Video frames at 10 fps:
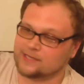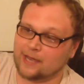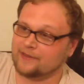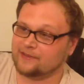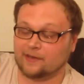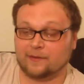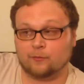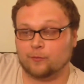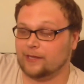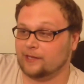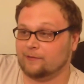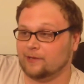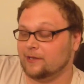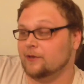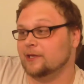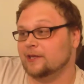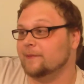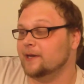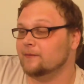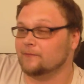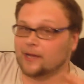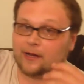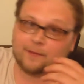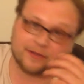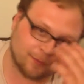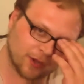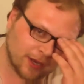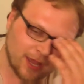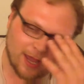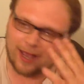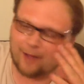It's obviously going to be really, really good in limited environments, but